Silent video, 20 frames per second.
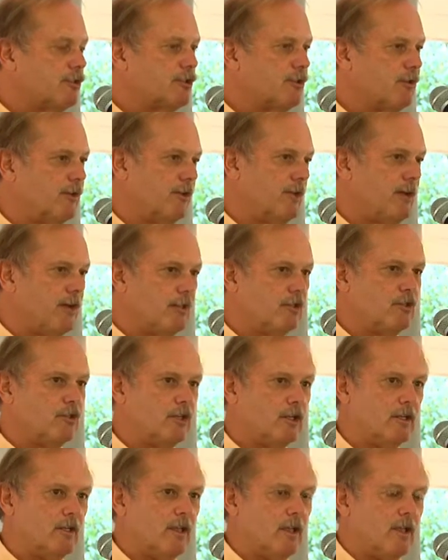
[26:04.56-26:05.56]
this
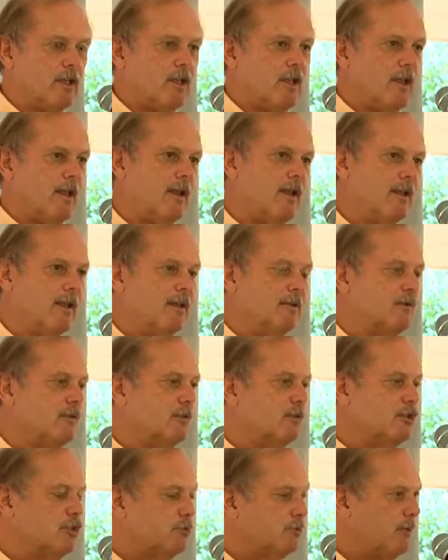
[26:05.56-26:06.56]
chronology, and I got to
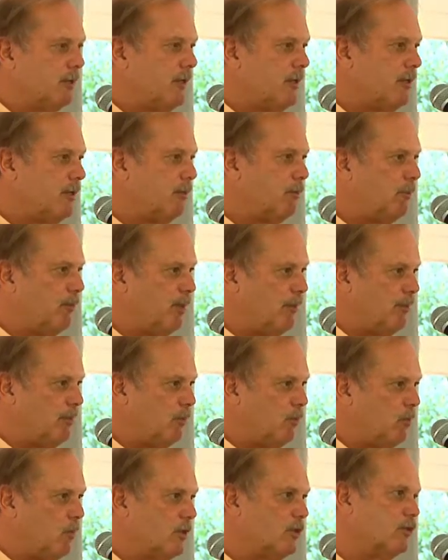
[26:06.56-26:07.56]
explain to
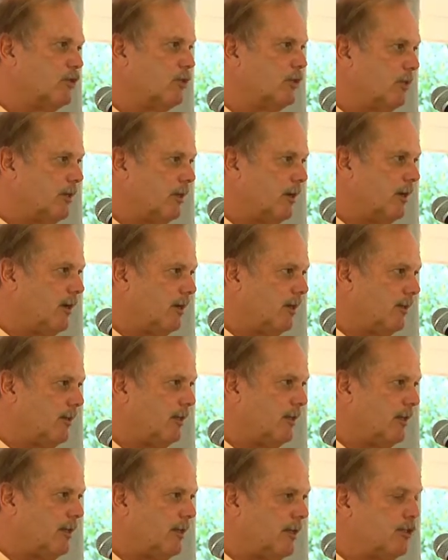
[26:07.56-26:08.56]
people what's going on,
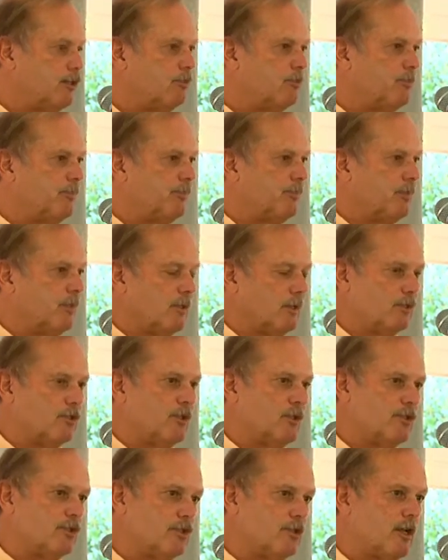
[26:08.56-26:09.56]
and
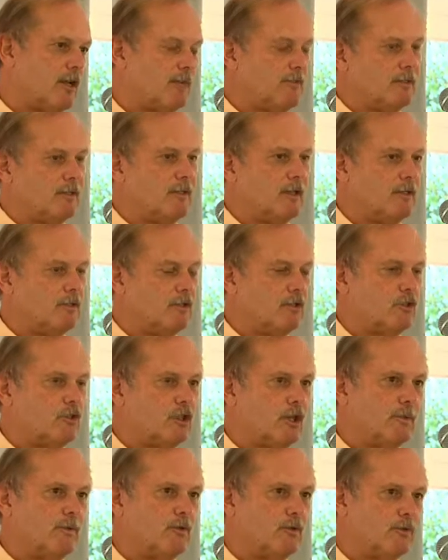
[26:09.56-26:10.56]
so I stopped, and on
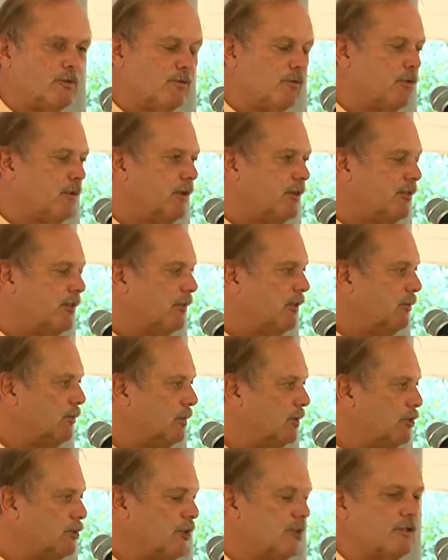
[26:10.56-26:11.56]
chapter 4, I think it
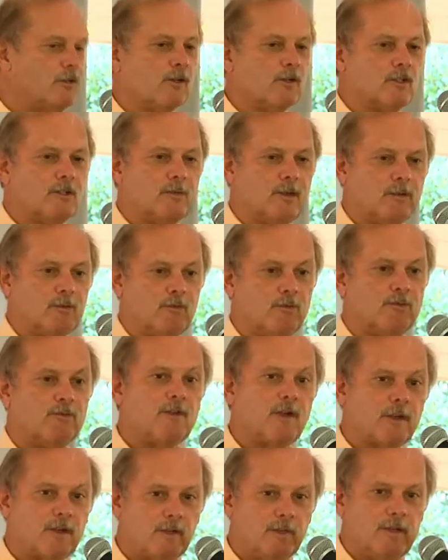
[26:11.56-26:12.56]
was, I talked about the
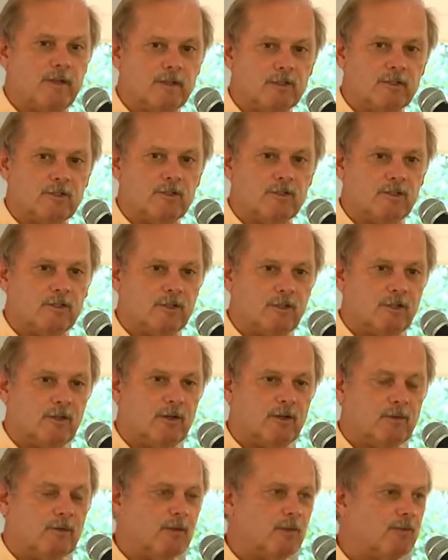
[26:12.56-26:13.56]
fire eaters,
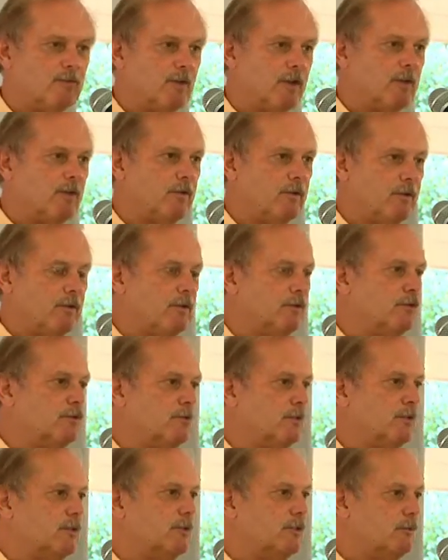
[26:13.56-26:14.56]
and the fire
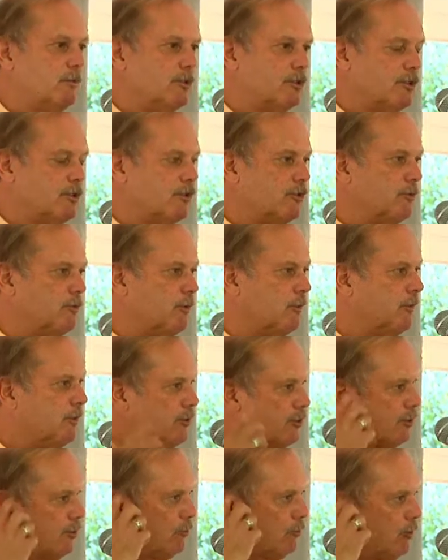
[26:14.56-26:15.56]
eaters were
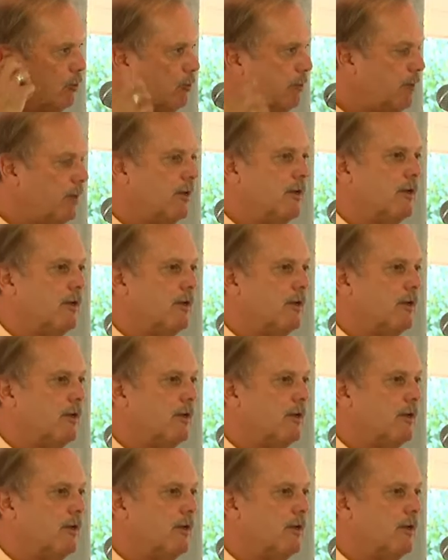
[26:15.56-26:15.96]
this group,